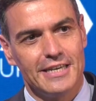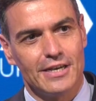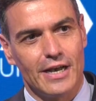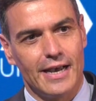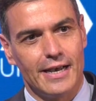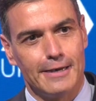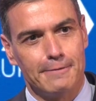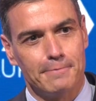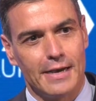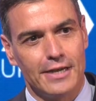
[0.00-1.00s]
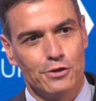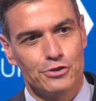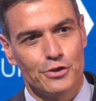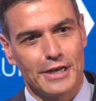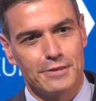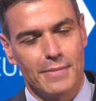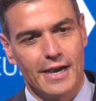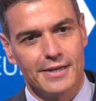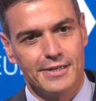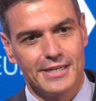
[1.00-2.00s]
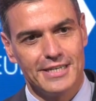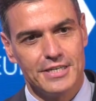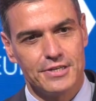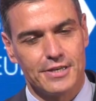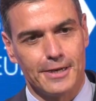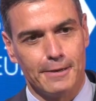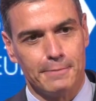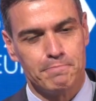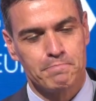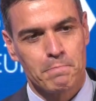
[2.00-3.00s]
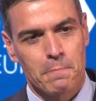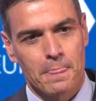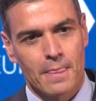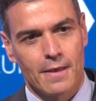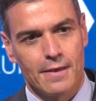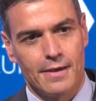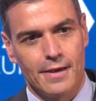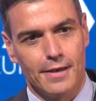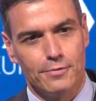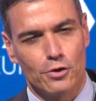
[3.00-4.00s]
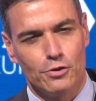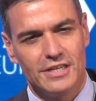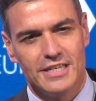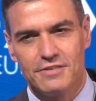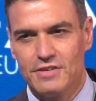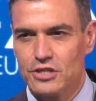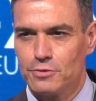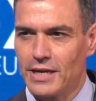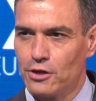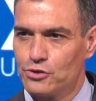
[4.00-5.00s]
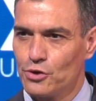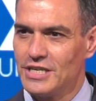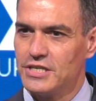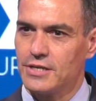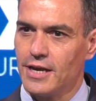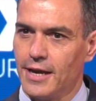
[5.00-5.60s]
I also admire his not only his vision but also his